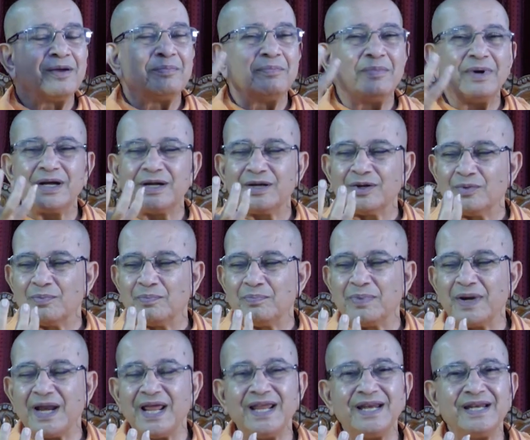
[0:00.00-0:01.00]
But
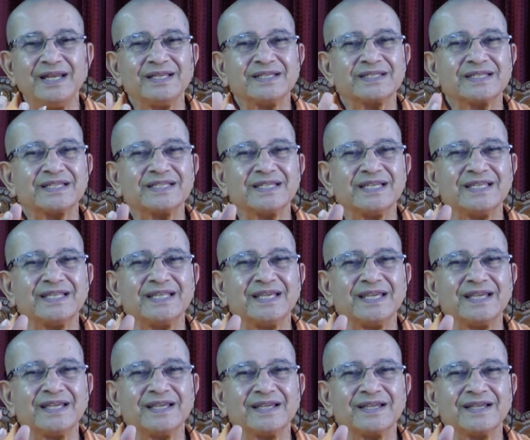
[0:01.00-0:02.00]
brain is such a
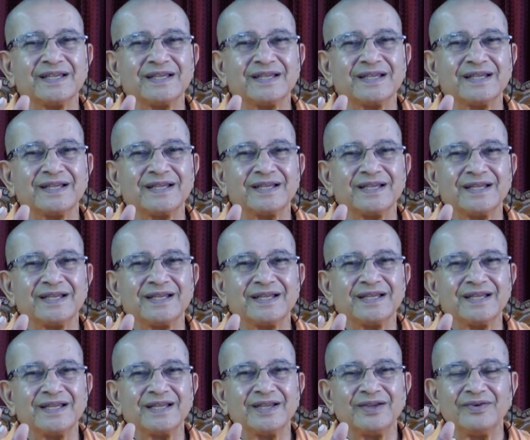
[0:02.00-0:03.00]
thing.
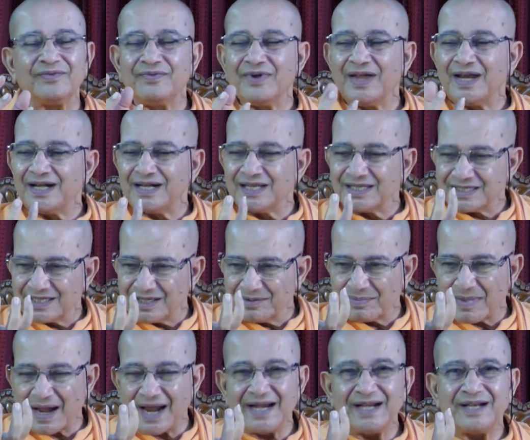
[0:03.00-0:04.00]
Where does the
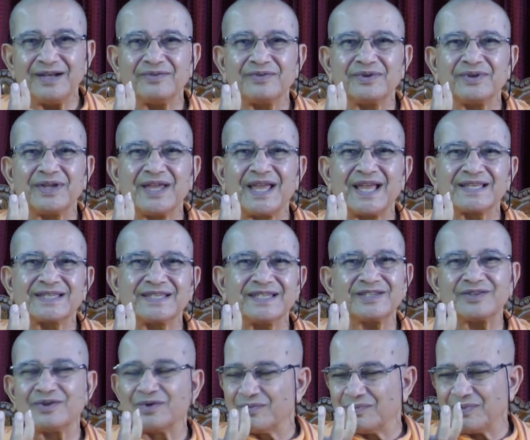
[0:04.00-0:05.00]
mind
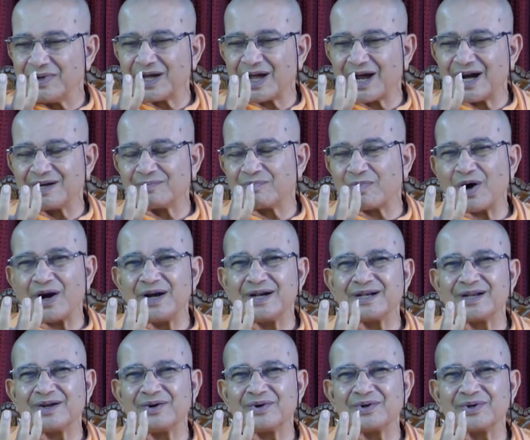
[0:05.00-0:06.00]
exist? We can't
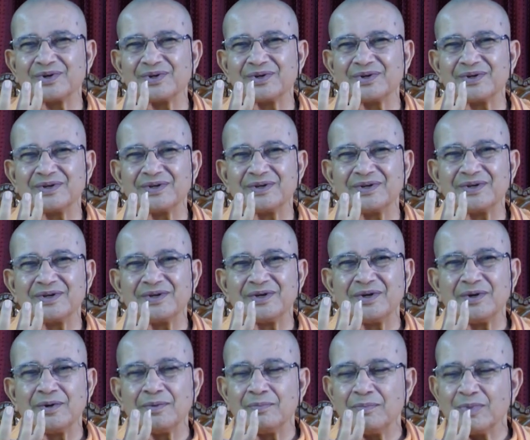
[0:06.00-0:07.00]
point out.
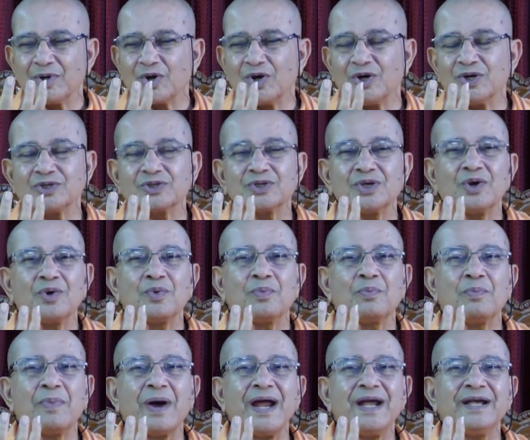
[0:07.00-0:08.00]
Because
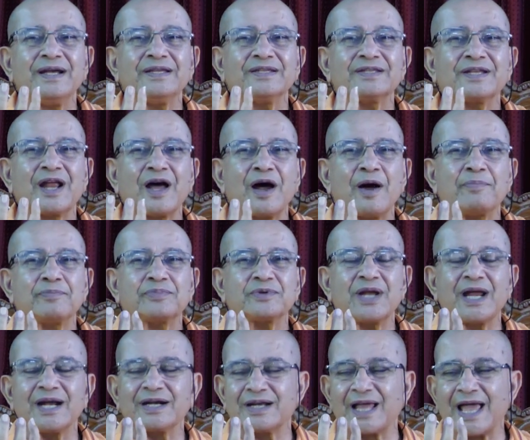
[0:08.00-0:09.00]
mind is an
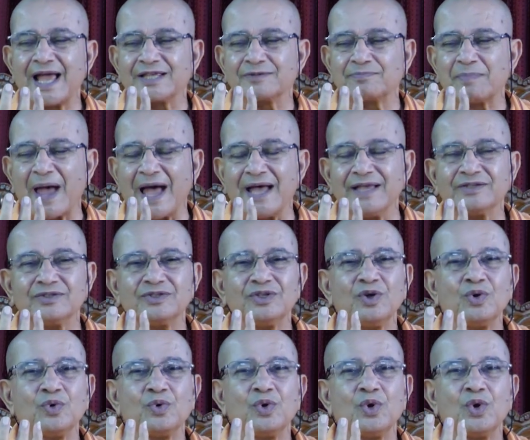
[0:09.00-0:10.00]
abstract,
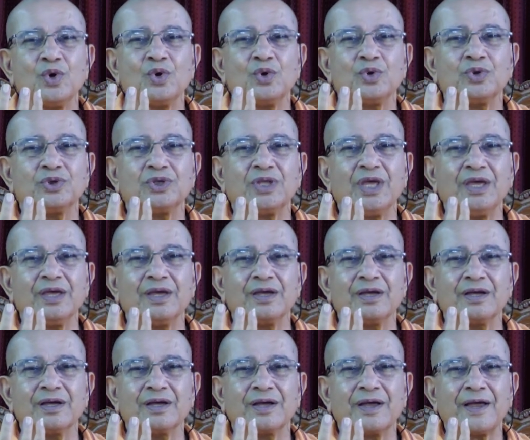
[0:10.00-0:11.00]
expansive
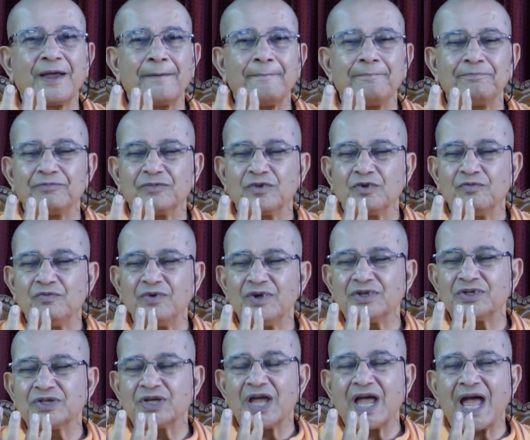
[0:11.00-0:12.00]
thing
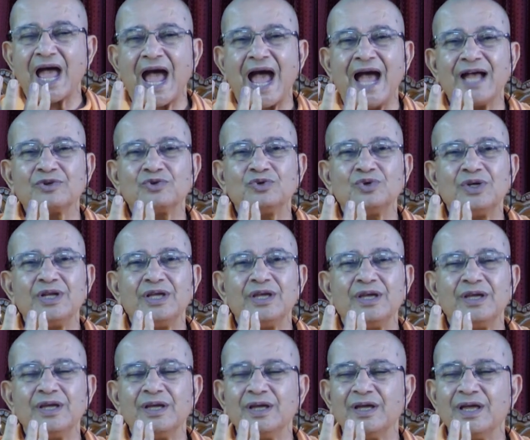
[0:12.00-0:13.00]
which
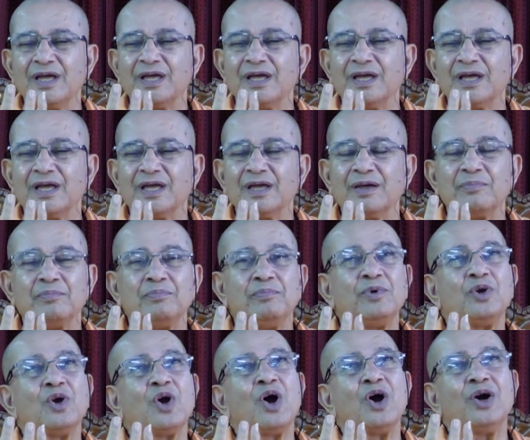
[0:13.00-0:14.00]
actually
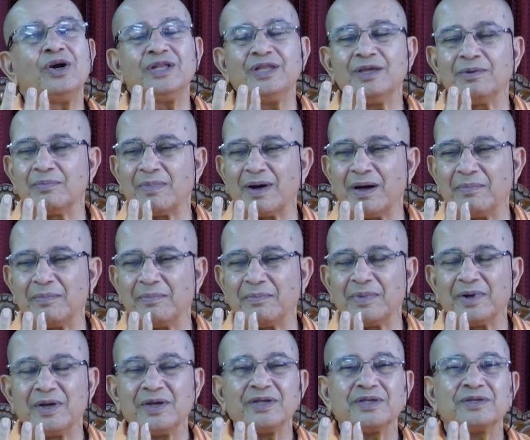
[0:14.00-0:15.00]
beyond the
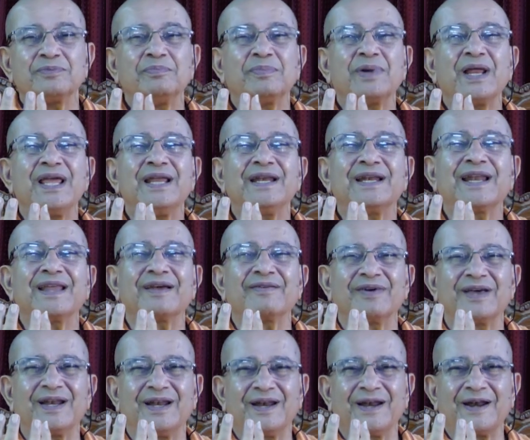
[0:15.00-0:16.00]
brain level.